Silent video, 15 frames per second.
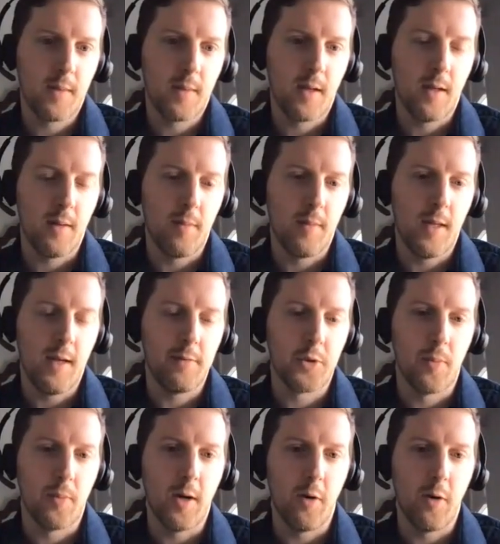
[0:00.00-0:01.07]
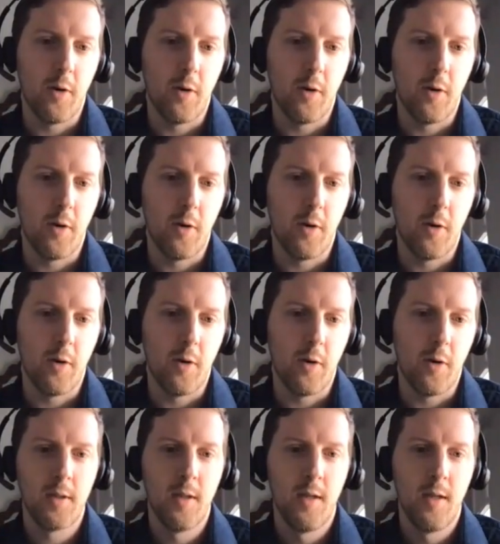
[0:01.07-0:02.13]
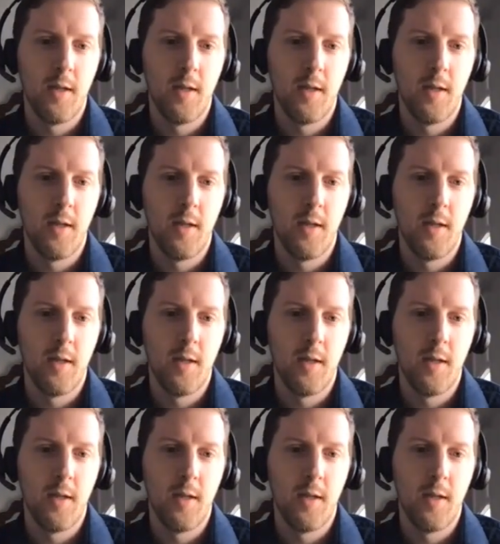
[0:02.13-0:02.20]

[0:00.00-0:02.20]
They have shore power for cruise ships.